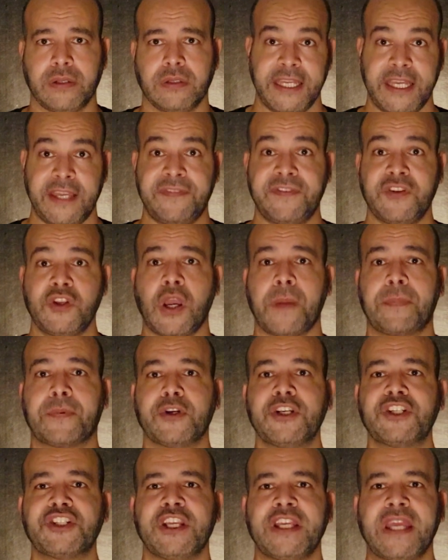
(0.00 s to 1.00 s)
If you
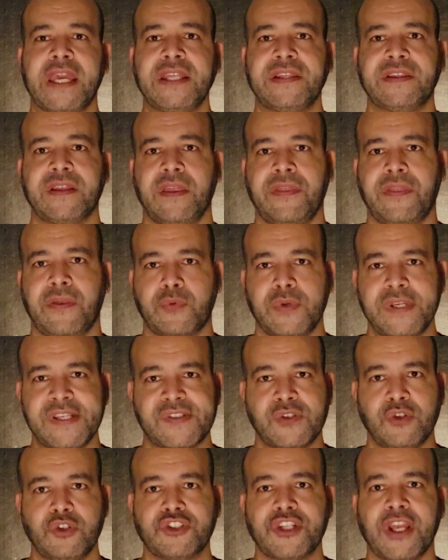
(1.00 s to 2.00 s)
appreciate the
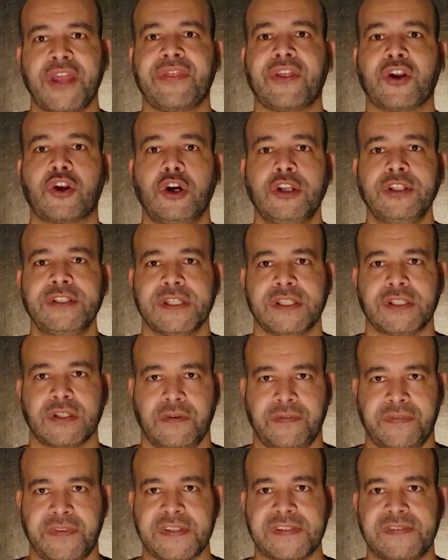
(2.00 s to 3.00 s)
research and the content
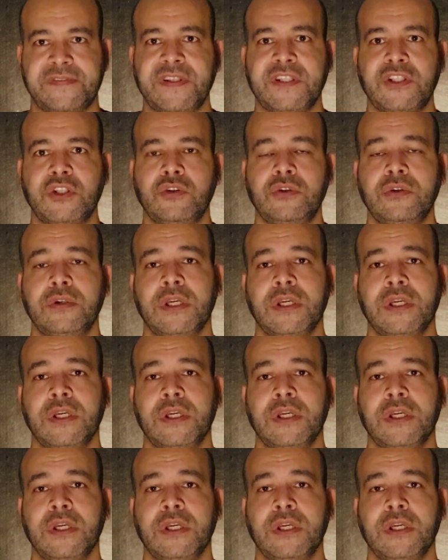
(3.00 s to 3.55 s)
of this video,